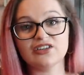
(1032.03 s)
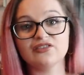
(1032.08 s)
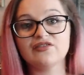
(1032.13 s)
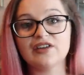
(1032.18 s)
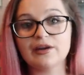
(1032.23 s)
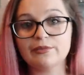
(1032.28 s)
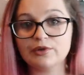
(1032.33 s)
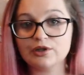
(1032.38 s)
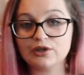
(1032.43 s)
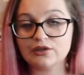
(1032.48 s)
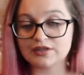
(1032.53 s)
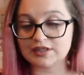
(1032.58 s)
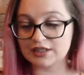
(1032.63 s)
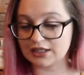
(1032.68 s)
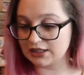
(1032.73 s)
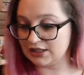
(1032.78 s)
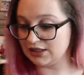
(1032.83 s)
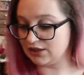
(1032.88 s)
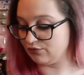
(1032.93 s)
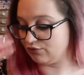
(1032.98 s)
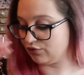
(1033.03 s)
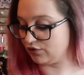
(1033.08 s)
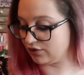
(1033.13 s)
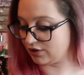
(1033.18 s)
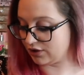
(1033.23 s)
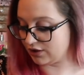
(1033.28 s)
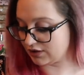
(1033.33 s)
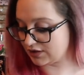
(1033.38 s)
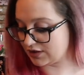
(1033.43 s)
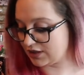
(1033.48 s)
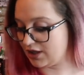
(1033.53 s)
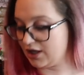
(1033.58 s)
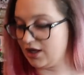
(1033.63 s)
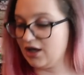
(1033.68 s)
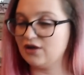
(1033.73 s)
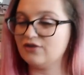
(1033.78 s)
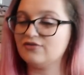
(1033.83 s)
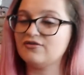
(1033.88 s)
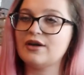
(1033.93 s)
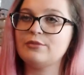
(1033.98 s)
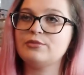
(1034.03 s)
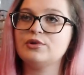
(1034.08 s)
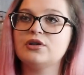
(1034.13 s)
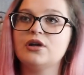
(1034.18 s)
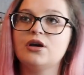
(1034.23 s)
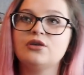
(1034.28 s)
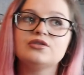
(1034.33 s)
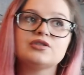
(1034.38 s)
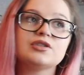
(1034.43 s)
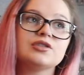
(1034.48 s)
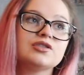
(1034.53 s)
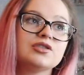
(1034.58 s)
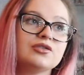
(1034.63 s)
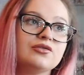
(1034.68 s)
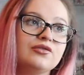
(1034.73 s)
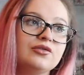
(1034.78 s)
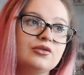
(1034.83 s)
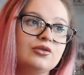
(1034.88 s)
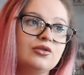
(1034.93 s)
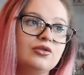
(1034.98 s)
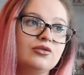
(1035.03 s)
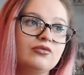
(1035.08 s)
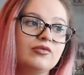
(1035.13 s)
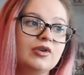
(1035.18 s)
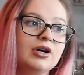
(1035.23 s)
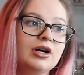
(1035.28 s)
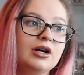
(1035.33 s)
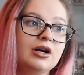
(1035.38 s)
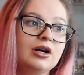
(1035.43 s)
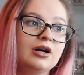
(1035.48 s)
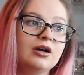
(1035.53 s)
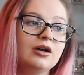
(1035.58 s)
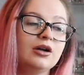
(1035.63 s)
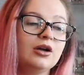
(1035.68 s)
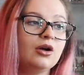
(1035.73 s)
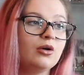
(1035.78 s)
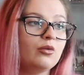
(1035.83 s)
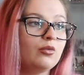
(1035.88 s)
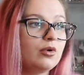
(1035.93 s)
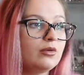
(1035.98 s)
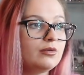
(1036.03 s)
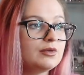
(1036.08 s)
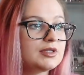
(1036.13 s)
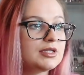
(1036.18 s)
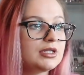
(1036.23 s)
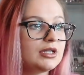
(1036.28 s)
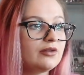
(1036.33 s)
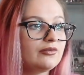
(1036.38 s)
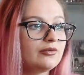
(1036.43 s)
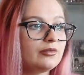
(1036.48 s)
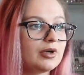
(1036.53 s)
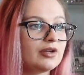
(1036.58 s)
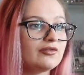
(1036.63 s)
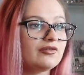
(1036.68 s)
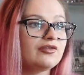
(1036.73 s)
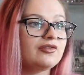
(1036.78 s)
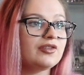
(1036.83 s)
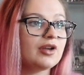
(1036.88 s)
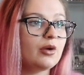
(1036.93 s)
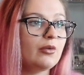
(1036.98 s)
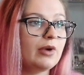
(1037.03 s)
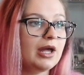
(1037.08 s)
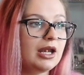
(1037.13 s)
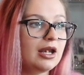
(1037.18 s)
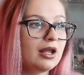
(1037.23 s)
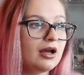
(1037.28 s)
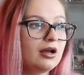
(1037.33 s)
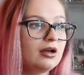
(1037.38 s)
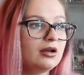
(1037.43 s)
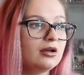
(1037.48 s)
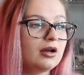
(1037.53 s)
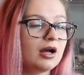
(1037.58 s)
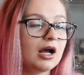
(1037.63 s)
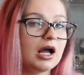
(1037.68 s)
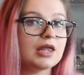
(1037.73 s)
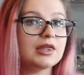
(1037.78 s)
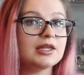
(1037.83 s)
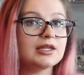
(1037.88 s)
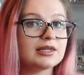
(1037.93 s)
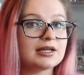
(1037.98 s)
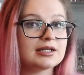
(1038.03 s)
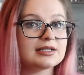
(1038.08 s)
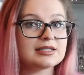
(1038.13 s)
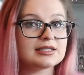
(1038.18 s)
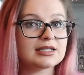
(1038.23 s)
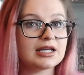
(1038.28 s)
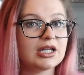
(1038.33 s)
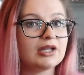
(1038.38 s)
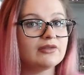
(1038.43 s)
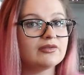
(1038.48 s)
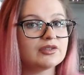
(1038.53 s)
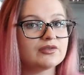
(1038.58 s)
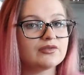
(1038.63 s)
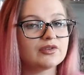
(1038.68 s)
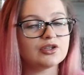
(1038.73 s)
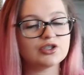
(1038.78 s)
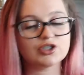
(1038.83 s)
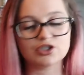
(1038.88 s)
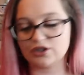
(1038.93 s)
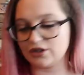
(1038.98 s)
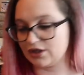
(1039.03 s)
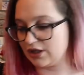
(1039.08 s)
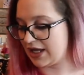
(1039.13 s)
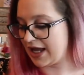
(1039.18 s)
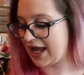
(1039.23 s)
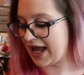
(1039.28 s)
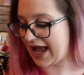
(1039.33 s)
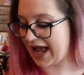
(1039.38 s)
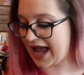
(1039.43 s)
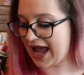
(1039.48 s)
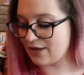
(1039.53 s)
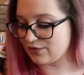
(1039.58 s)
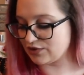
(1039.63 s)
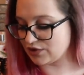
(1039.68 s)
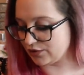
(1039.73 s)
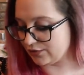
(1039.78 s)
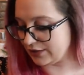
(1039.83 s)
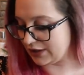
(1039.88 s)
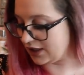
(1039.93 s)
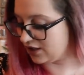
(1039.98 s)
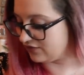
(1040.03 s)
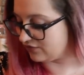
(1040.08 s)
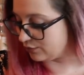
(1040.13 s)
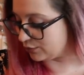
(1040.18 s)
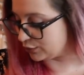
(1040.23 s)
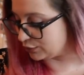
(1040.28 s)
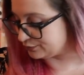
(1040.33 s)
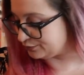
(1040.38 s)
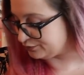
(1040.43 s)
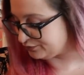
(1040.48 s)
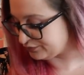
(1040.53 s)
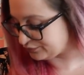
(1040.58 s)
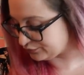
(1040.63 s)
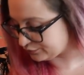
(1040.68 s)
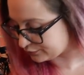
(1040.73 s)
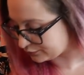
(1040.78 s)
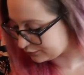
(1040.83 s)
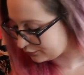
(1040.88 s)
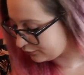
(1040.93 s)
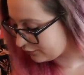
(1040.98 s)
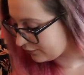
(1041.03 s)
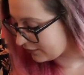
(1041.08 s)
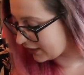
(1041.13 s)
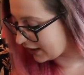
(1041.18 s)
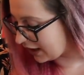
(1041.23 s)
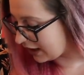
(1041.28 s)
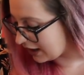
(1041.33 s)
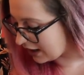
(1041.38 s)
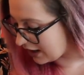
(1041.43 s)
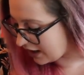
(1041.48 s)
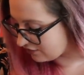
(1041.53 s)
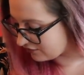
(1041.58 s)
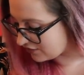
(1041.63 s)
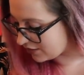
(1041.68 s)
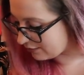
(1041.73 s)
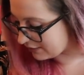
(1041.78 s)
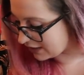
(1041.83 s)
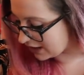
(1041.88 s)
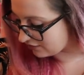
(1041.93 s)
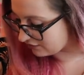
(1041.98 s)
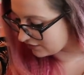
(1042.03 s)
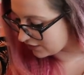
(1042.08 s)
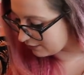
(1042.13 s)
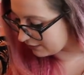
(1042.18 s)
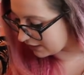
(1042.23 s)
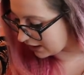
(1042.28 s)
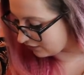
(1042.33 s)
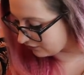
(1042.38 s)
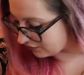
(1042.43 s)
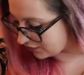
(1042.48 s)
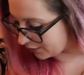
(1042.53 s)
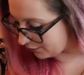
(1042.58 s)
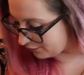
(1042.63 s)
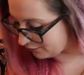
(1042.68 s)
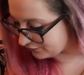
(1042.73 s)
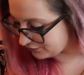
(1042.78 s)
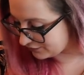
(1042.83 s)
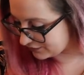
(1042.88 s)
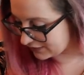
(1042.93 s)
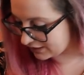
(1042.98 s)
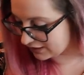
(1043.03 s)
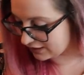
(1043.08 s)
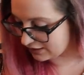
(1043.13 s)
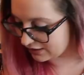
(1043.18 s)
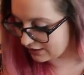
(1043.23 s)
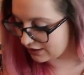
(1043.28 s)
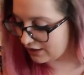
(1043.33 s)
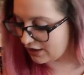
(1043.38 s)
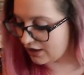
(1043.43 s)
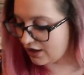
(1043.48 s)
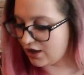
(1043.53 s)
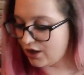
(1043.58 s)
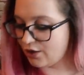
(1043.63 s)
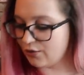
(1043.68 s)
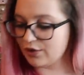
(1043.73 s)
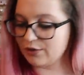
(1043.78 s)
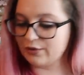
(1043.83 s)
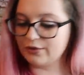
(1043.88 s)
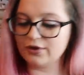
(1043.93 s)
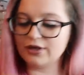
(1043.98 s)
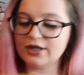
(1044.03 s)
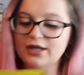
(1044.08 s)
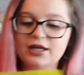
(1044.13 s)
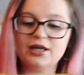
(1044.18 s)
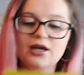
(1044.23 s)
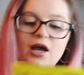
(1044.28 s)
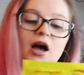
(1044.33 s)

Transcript: Fabulosa cleaning products. Fabulosa, Zoflora. What was the other one? Floella? I think that's Savers version. Absolutely love them all. Love them, love them, love them. What have we got here?